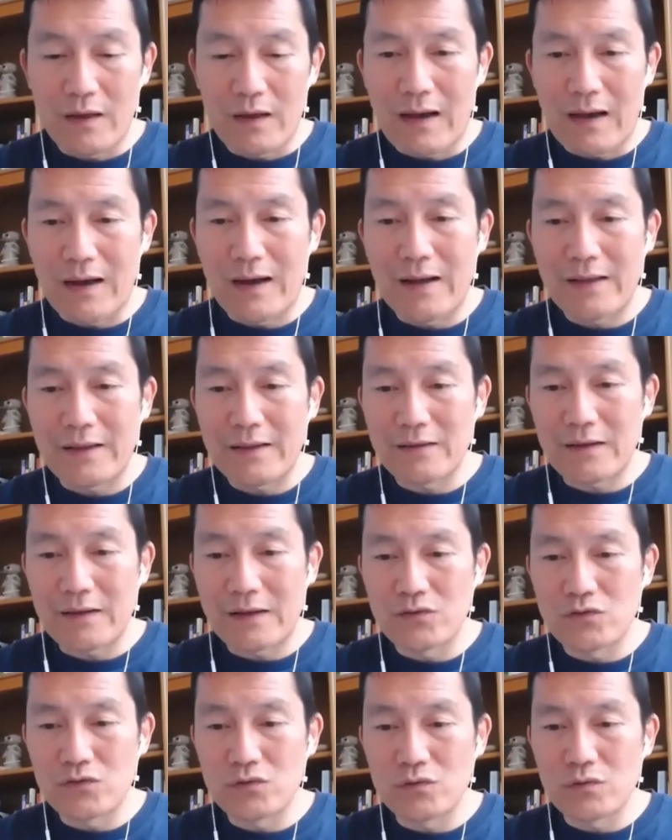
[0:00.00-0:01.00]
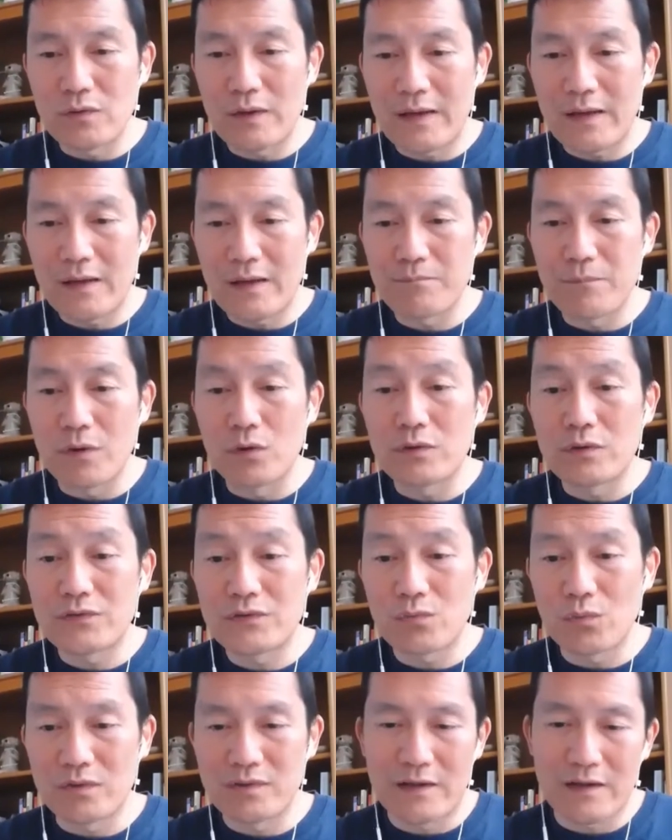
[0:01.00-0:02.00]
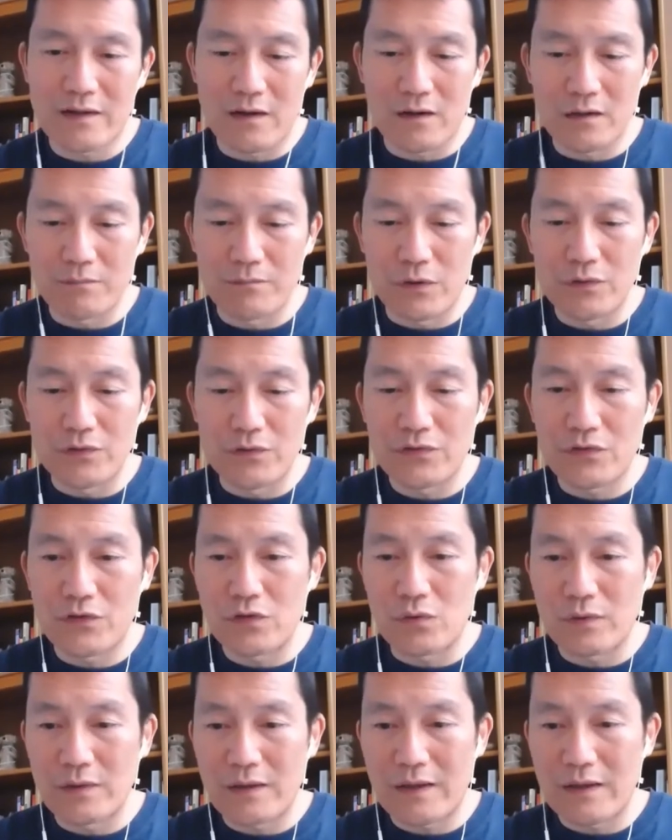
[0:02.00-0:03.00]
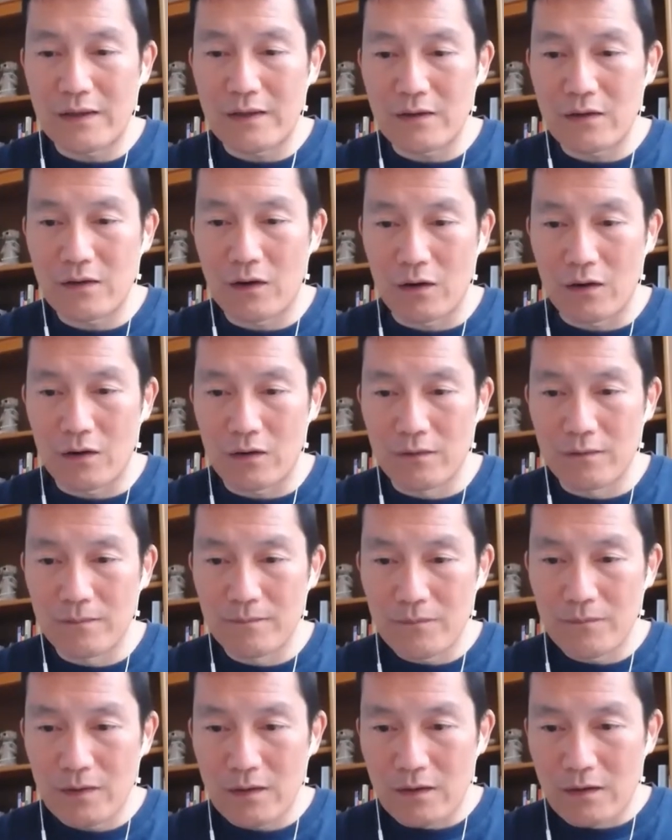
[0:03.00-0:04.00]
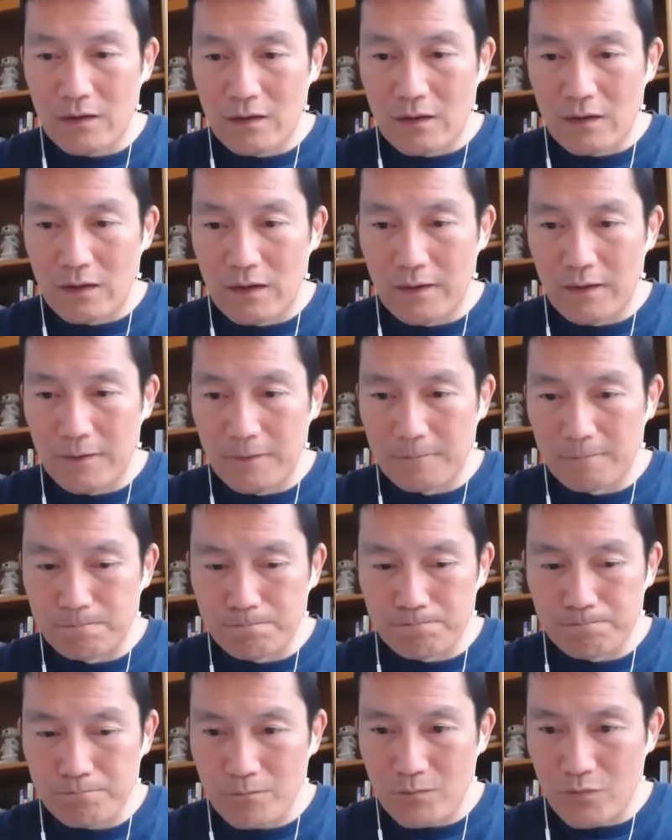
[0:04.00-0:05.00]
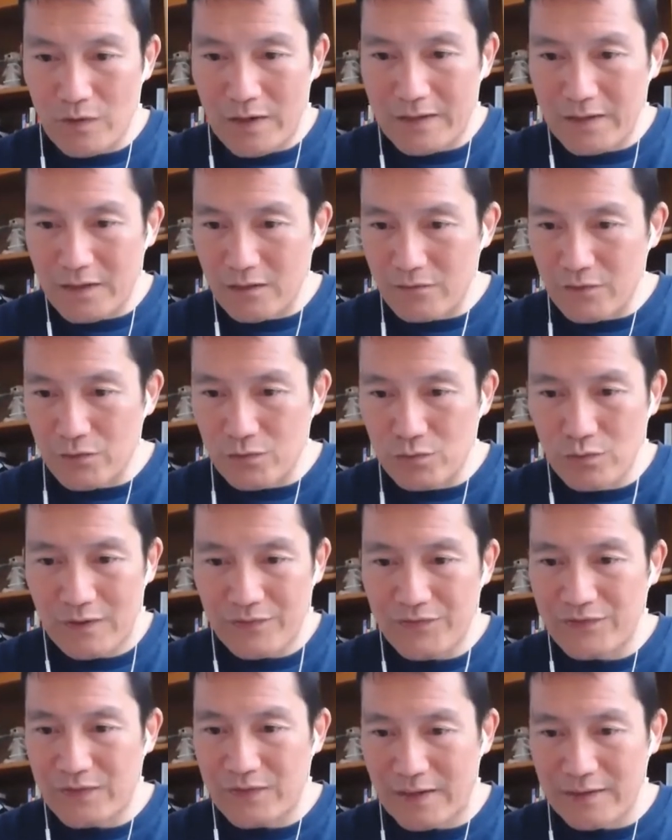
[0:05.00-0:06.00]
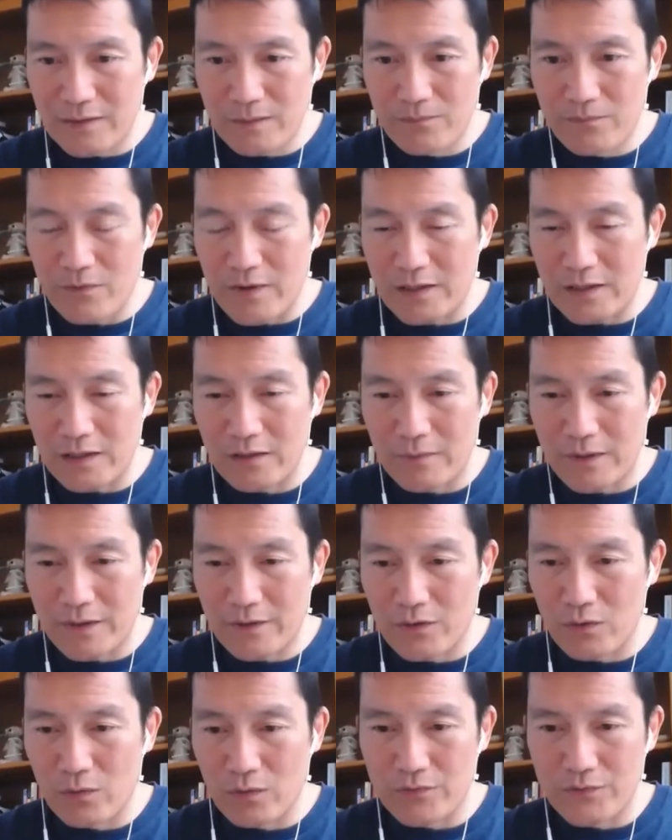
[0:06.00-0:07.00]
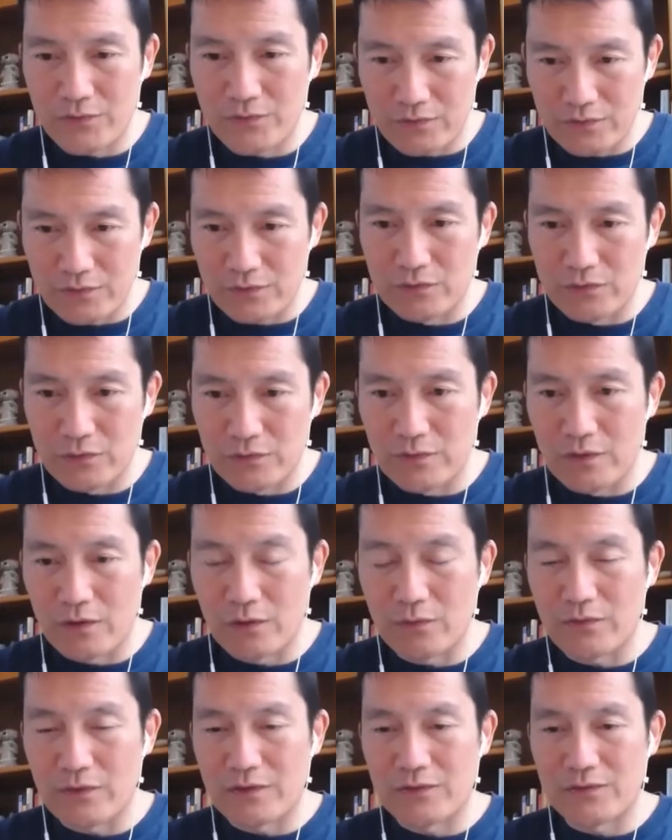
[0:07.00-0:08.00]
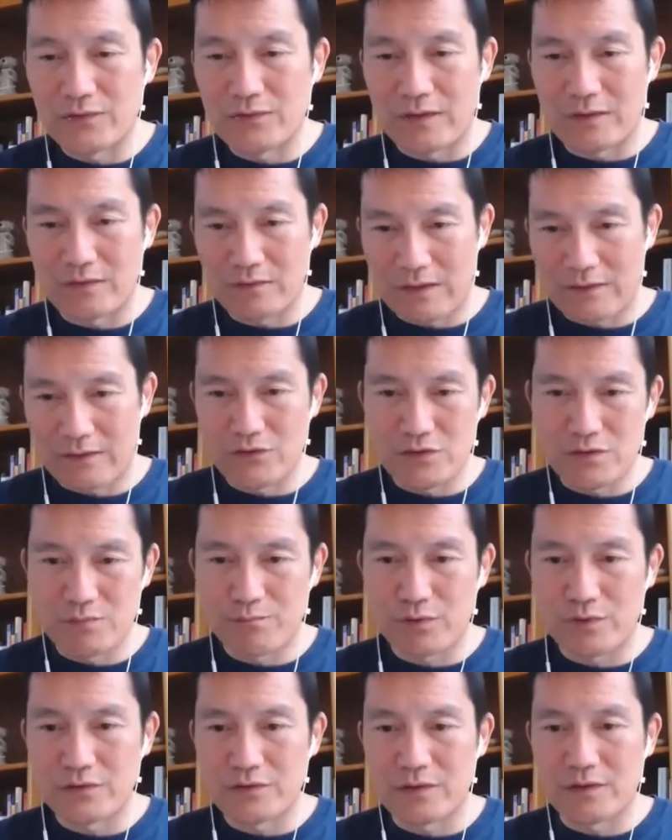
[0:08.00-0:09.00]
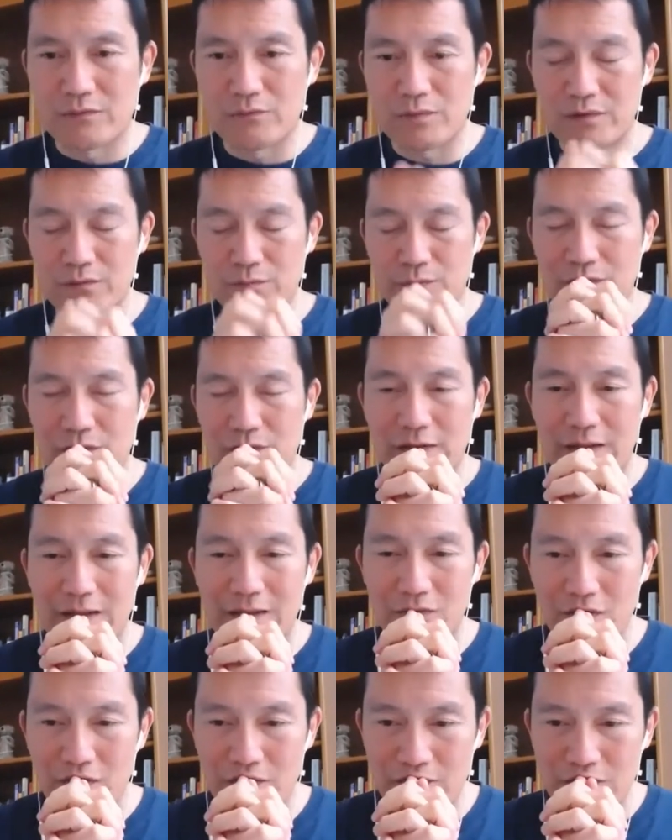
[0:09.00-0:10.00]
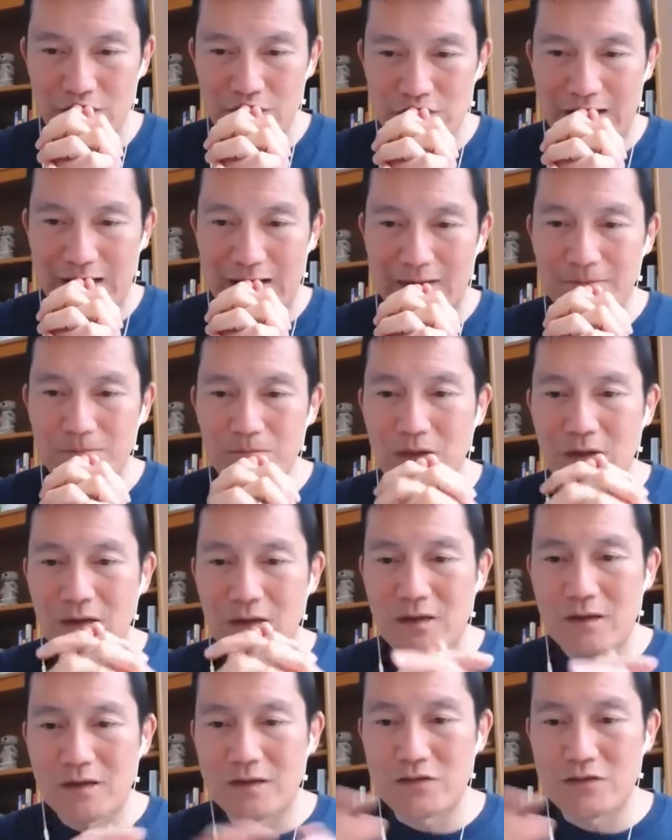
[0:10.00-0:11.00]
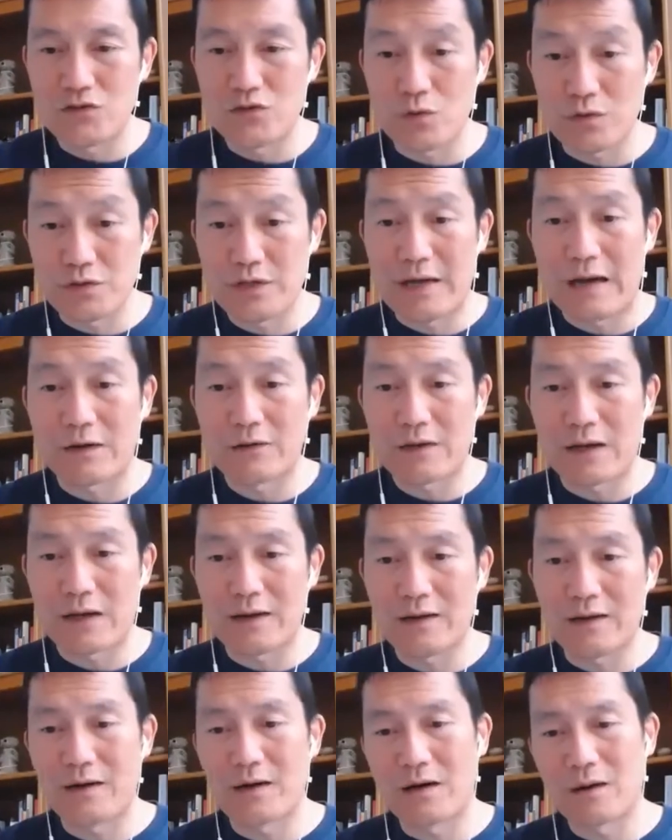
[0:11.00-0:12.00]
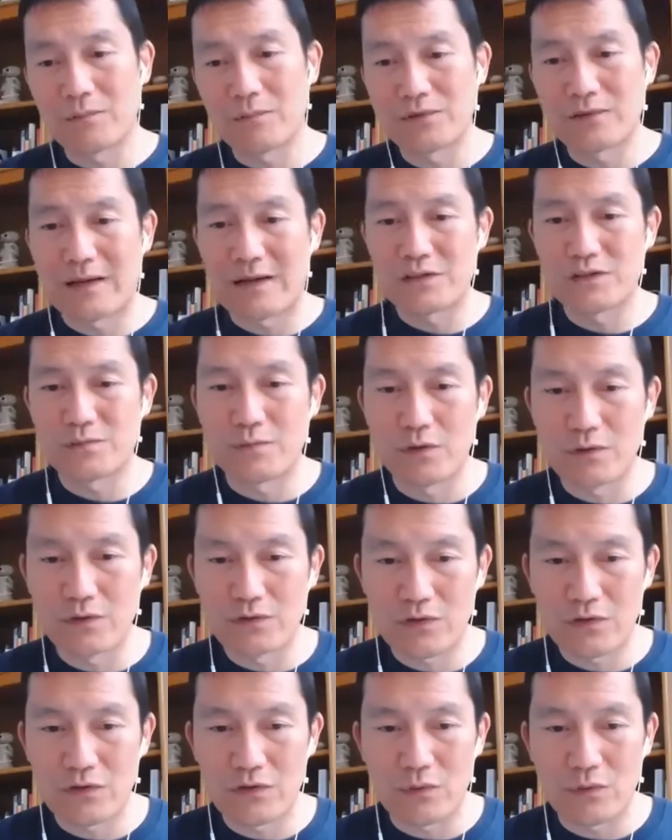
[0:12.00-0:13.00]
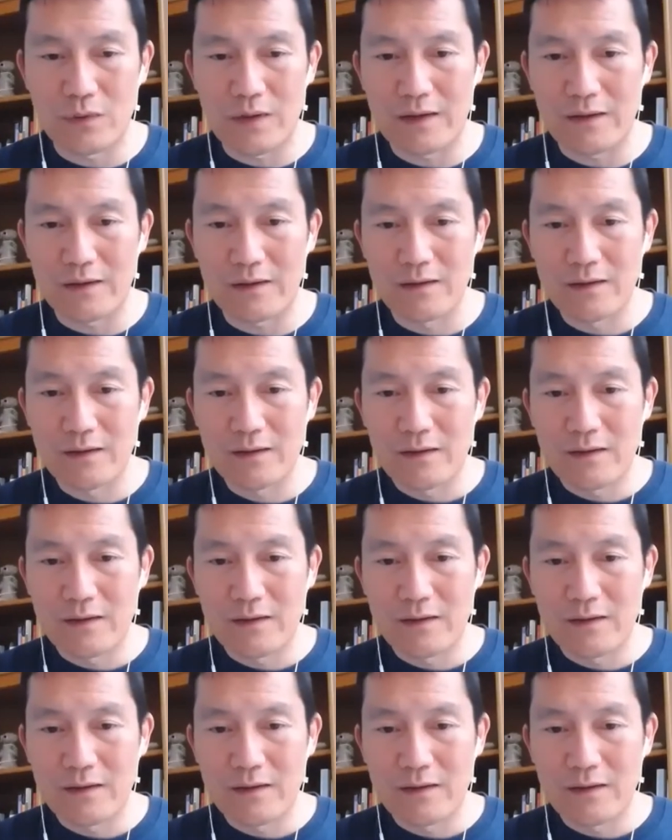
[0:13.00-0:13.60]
I I do a bonus what I call a bonus Q&A call. Um, for any of you who have signed up for any of my courses, you you know this and I've just put the put the link there in the chat. It's georgekao.com slash bonus QA.